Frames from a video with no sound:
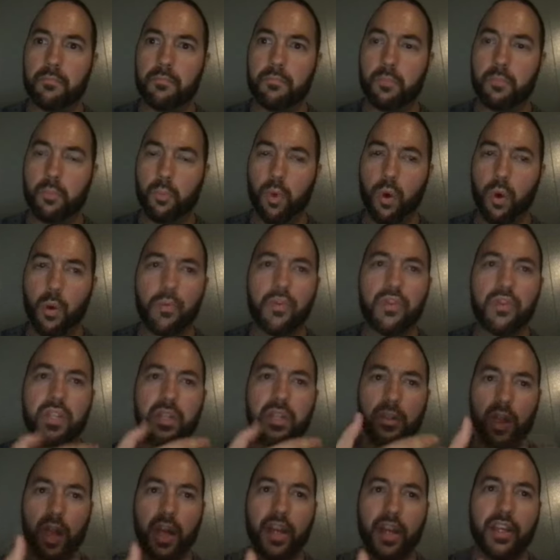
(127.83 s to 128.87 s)
what was
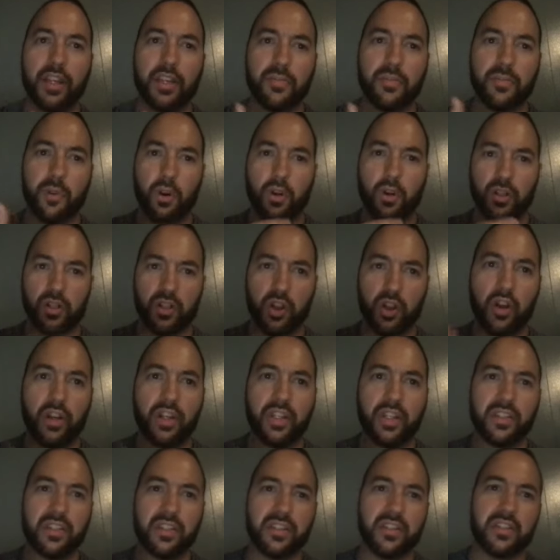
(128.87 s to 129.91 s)
it like as far as
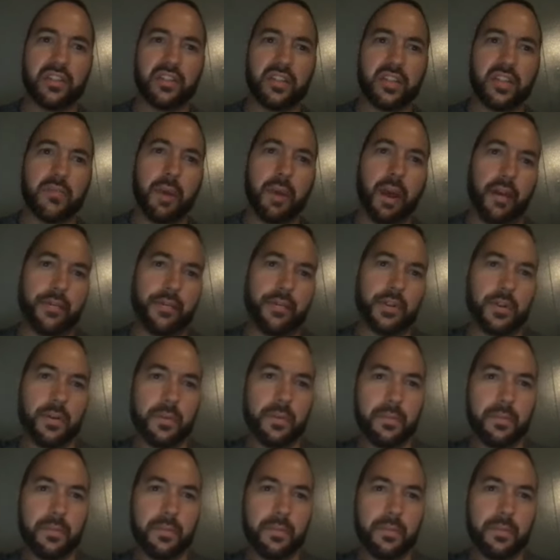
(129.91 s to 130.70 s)
talking to the team after?